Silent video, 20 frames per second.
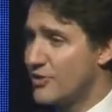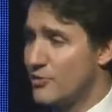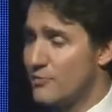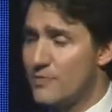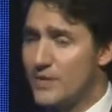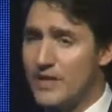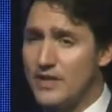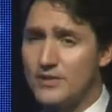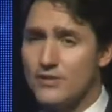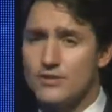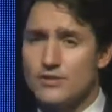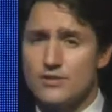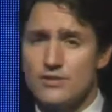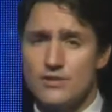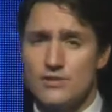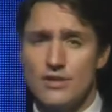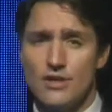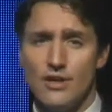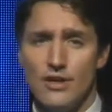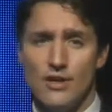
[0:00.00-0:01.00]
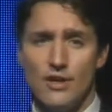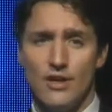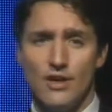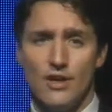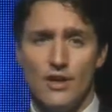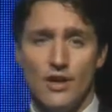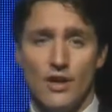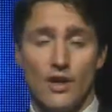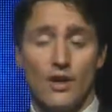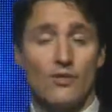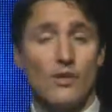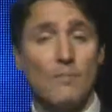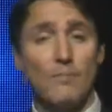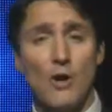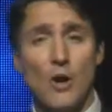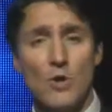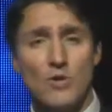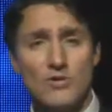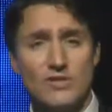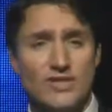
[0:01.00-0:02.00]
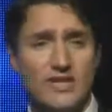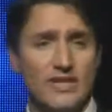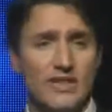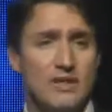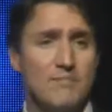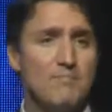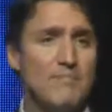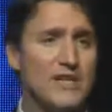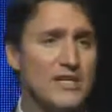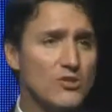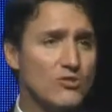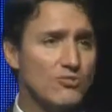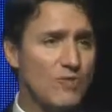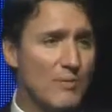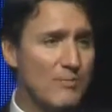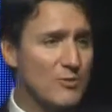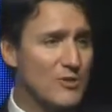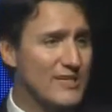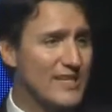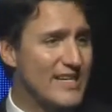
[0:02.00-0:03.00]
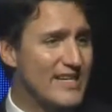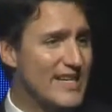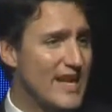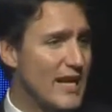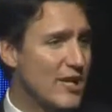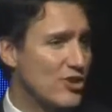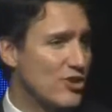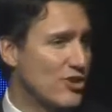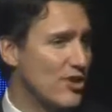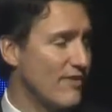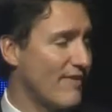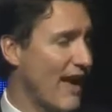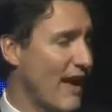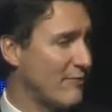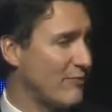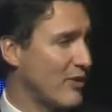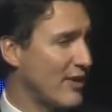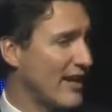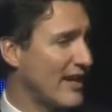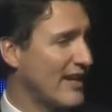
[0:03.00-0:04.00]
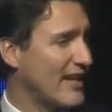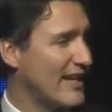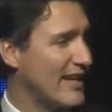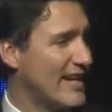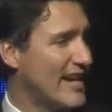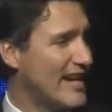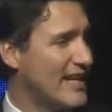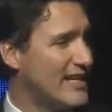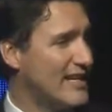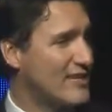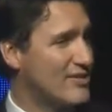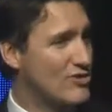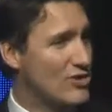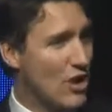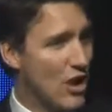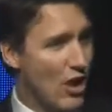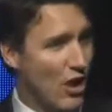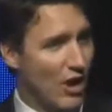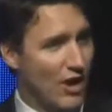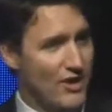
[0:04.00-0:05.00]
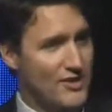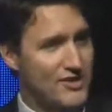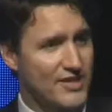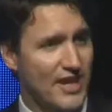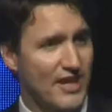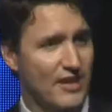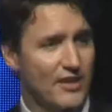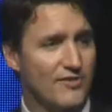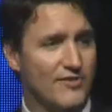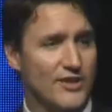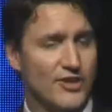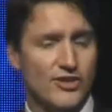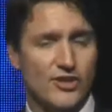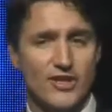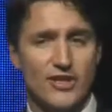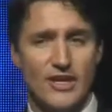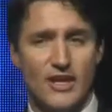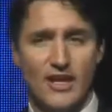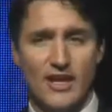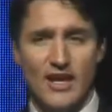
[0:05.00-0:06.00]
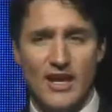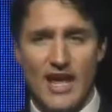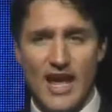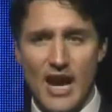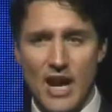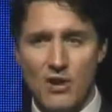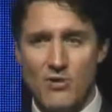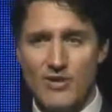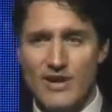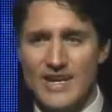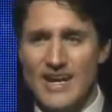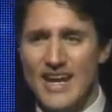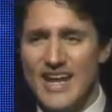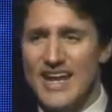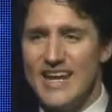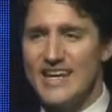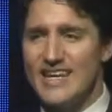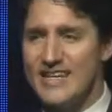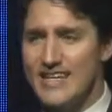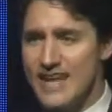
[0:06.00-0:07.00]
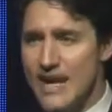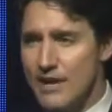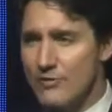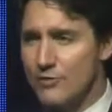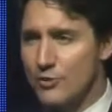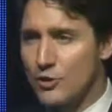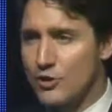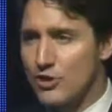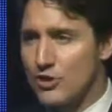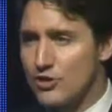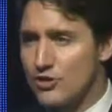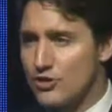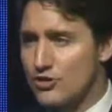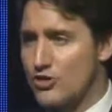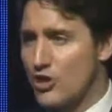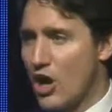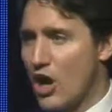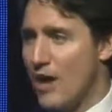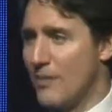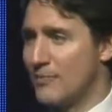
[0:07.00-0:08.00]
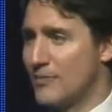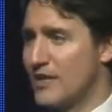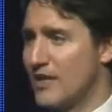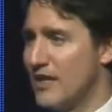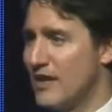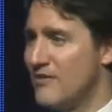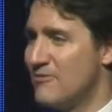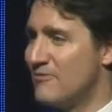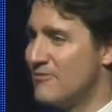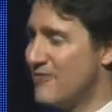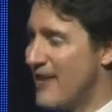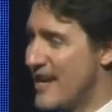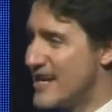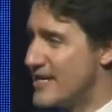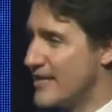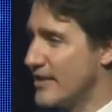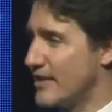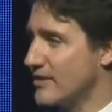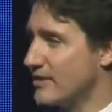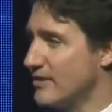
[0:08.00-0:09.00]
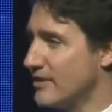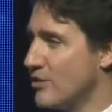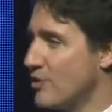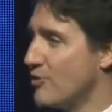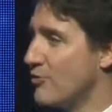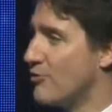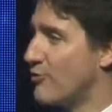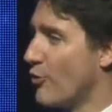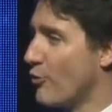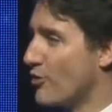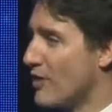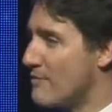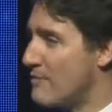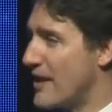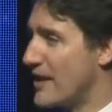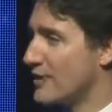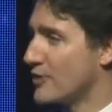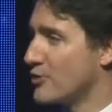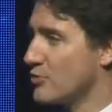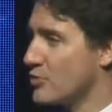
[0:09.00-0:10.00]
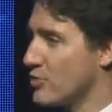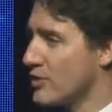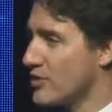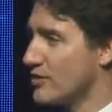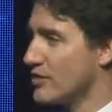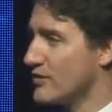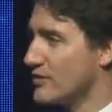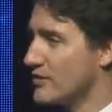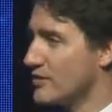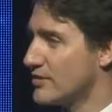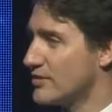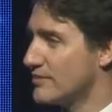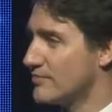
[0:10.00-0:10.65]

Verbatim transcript: their peers, or opposing the misrepresentation of African Canadians on television, Harry never stopped fighting for a better world.